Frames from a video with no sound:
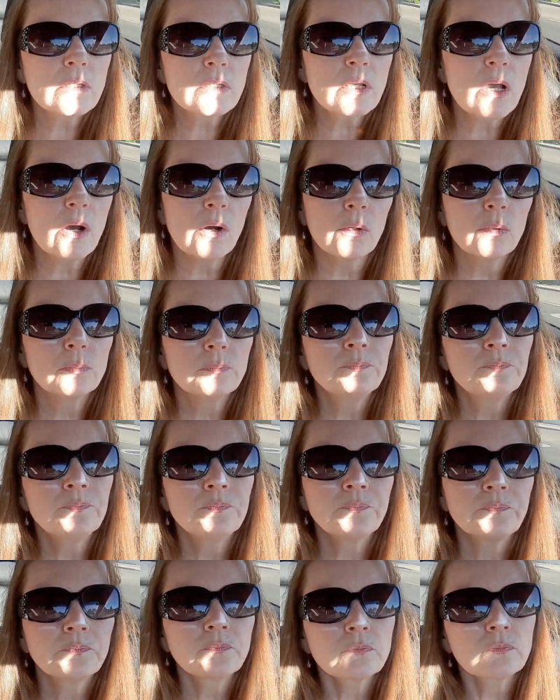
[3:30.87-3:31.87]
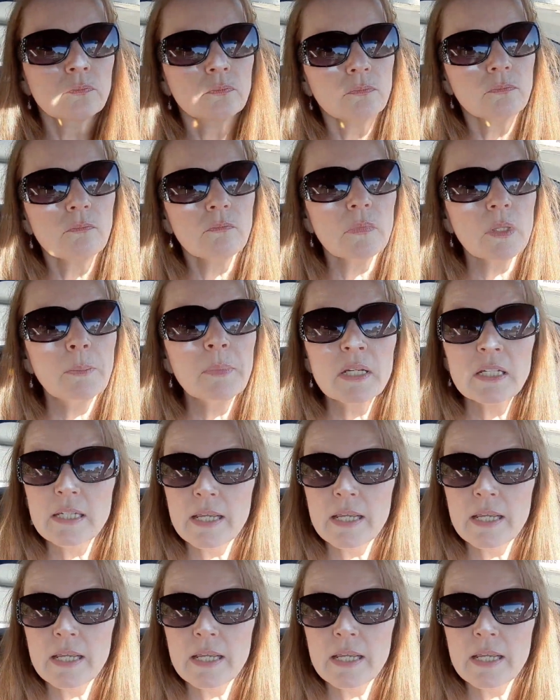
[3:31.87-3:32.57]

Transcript: so I'm going to